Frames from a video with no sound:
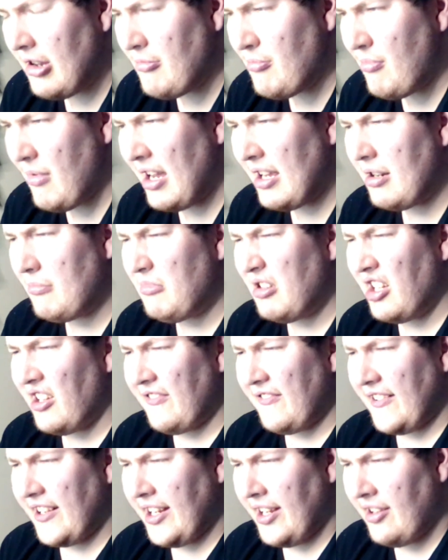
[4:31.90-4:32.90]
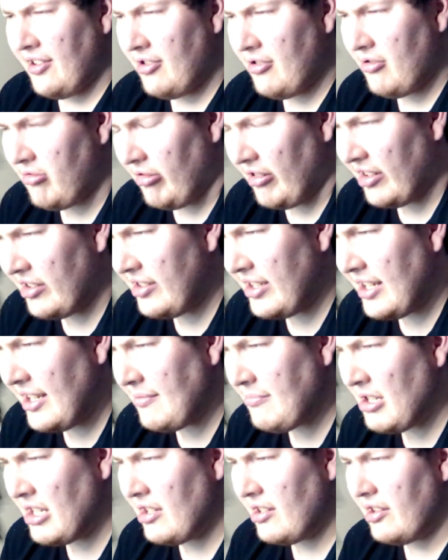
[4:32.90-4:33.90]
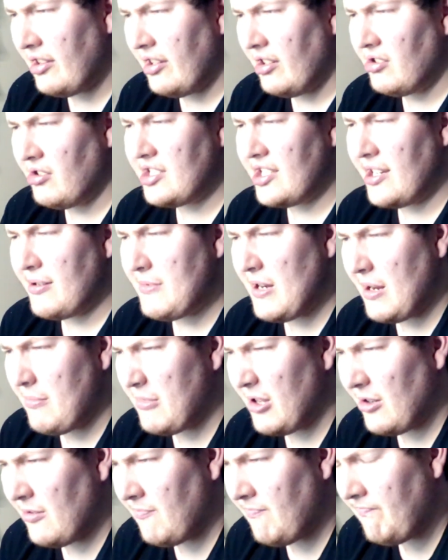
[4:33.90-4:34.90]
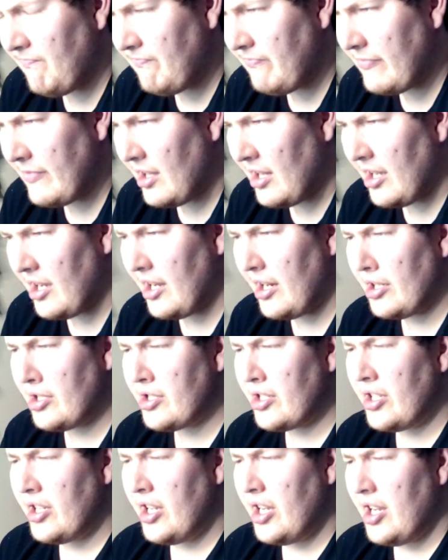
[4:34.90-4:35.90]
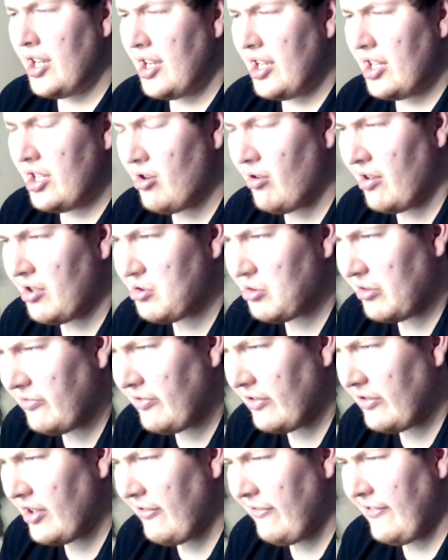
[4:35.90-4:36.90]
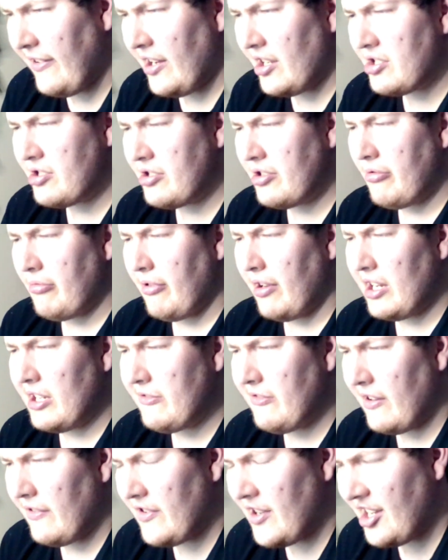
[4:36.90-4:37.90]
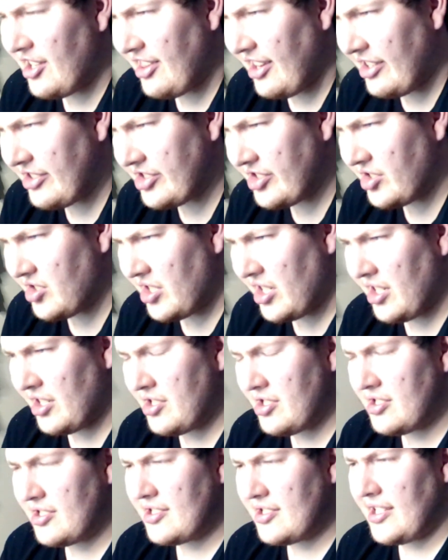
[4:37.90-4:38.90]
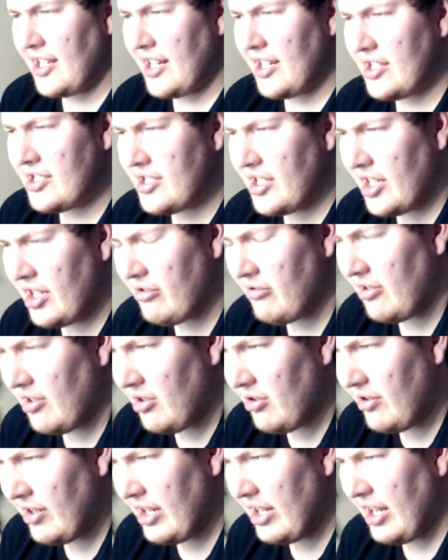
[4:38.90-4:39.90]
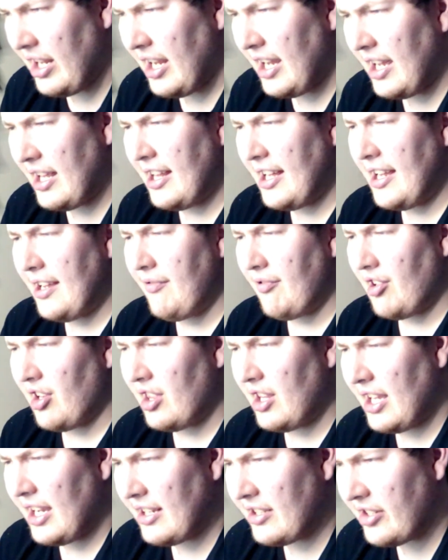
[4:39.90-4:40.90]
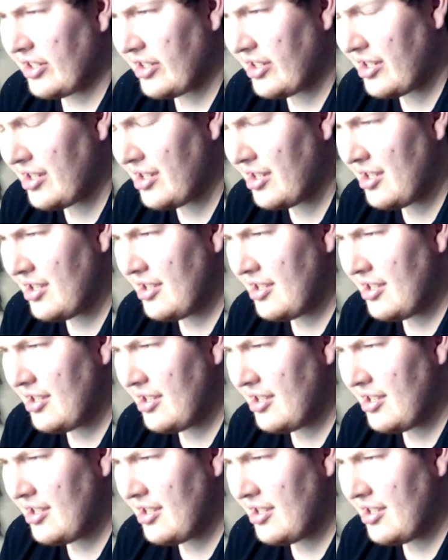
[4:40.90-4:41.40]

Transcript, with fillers: Madame Lovely. Real name, Lucy Neiman. Height, 250 feet. Weight, 15,000 tons. Status, hero and ally of Galactica.